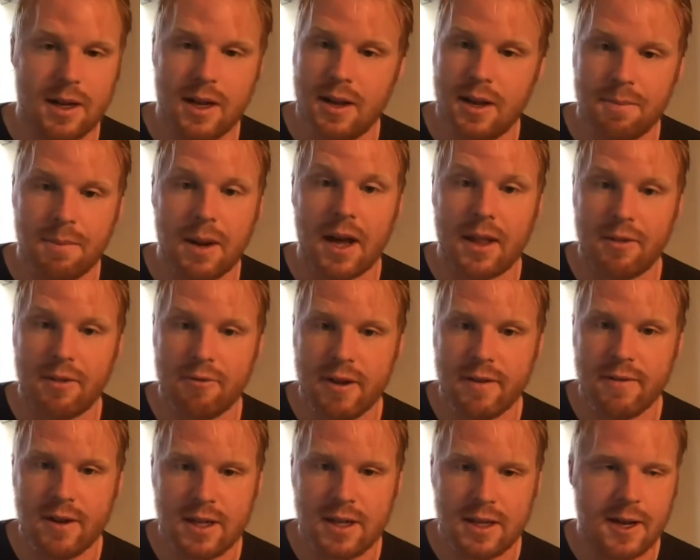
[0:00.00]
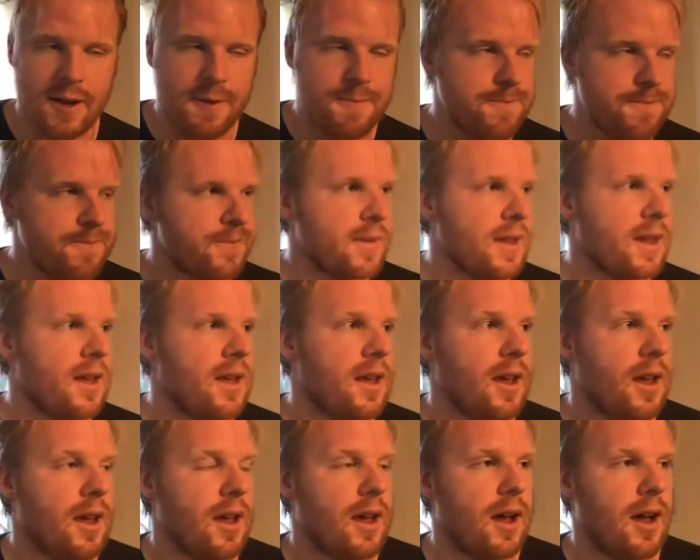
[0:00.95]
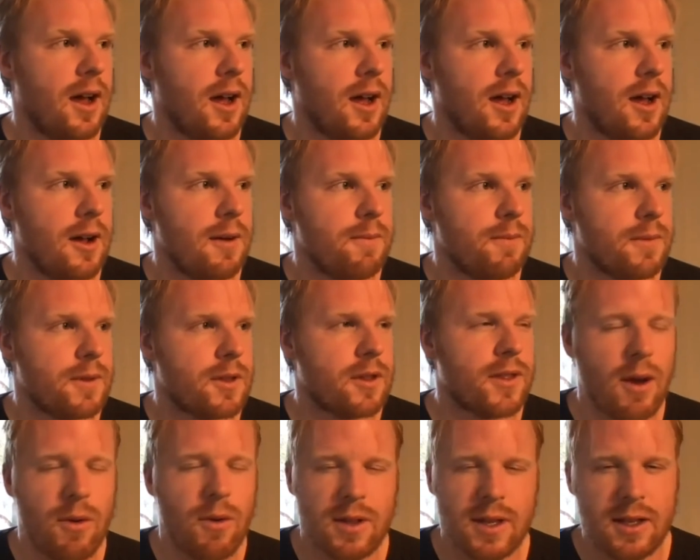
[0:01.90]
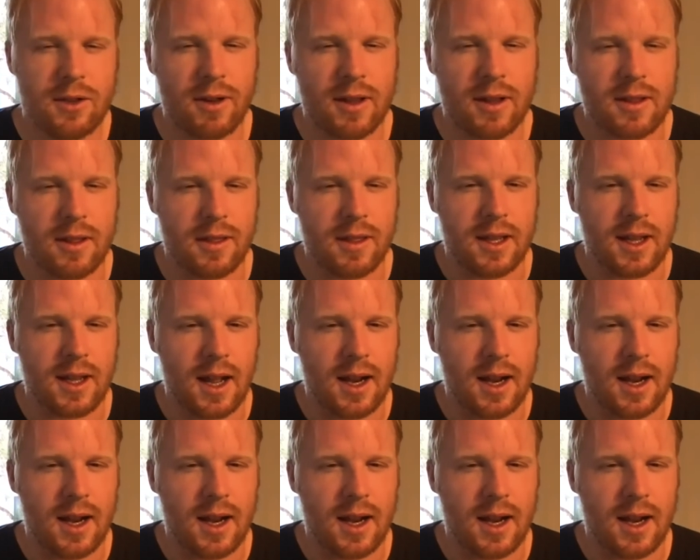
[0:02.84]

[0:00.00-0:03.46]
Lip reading: by the river, you know. So that was an interesting thing.